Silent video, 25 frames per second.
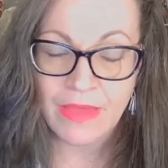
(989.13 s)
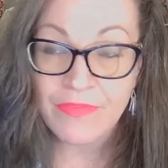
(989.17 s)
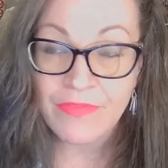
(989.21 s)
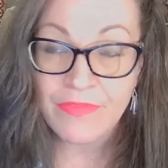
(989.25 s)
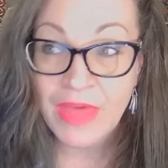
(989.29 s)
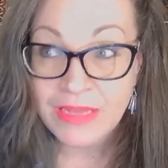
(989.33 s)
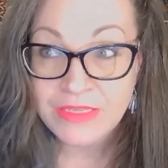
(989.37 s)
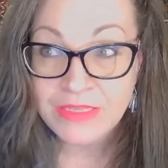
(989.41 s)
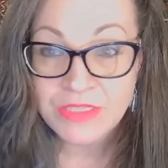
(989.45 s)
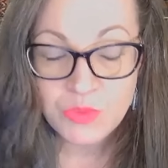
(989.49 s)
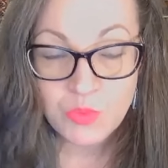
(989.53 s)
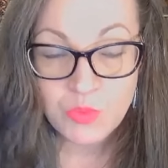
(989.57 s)

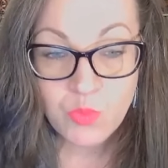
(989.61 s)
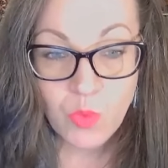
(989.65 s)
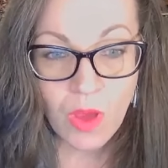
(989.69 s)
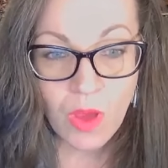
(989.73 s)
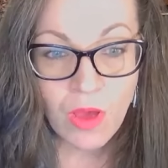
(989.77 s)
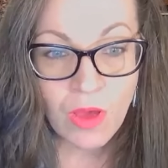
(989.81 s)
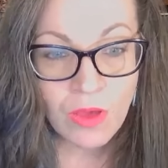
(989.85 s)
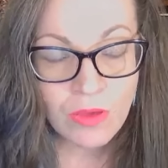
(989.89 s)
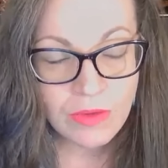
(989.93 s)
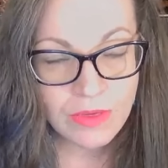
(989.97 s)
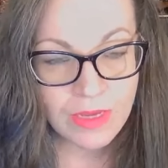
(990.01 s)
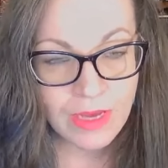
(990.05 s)
That's
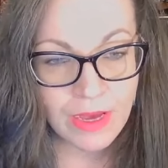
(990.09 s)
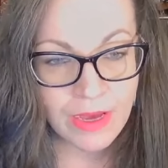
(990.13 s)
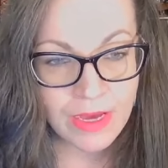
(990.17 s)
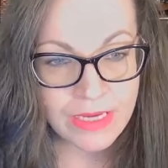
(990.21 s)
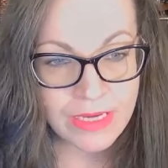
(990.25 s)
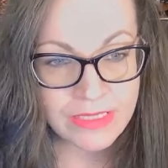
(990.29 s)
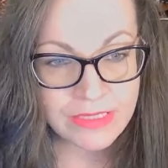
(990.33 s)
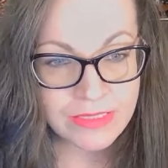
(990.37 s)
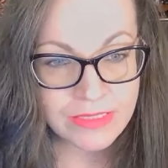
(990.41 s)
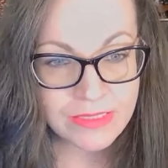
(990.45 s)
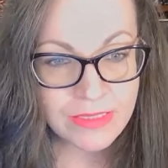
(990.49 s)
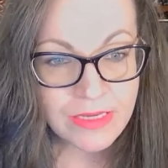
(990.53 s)
wrong,
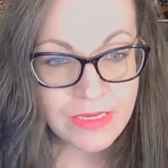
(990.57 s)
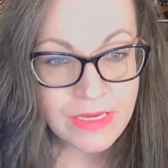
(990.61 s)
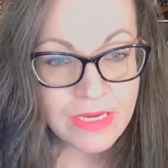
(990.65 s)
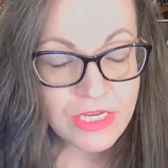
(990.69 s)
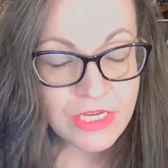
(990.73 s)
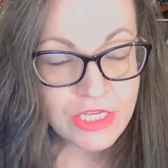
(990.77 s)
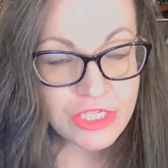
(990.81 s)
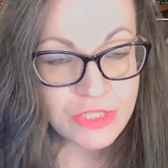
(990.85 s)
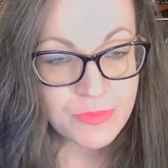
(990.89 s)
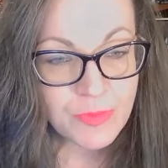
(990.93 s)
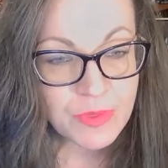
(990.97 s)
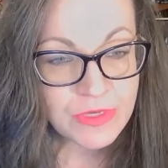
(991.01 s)
guys.
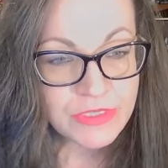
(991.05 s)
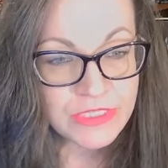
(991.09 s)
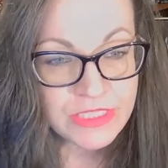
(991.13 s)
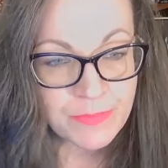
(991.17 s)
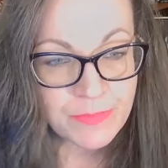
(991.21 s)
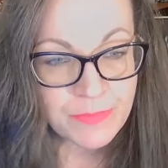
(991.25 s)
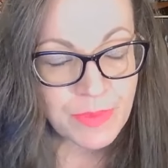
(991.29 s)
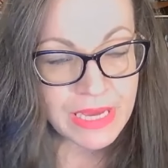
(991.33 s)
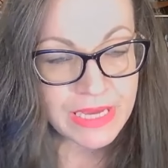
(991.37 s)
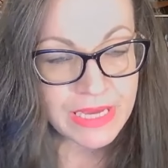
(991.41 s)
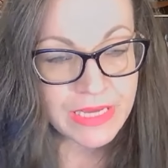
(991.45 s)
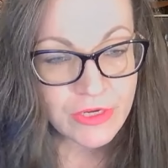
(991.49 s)
You're supposed
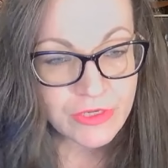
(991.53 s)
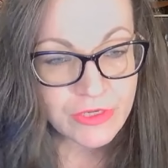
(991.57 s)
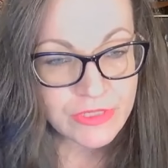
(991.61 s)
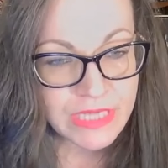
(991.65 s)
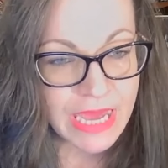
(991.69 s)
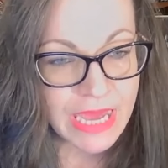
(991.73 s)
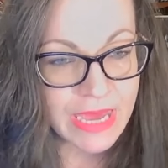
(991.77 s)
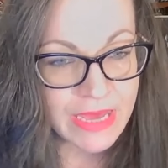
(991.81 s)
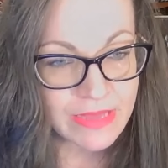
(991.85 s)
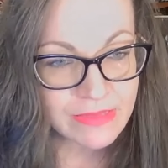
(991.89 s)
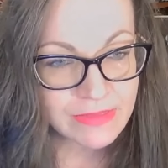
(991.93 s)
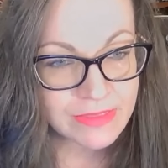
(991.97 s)
to pay your
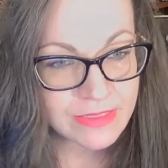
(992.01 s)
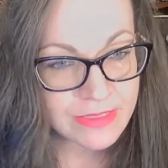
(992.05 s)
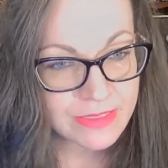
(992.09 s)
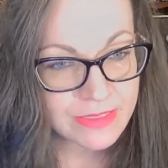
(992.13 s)
debts.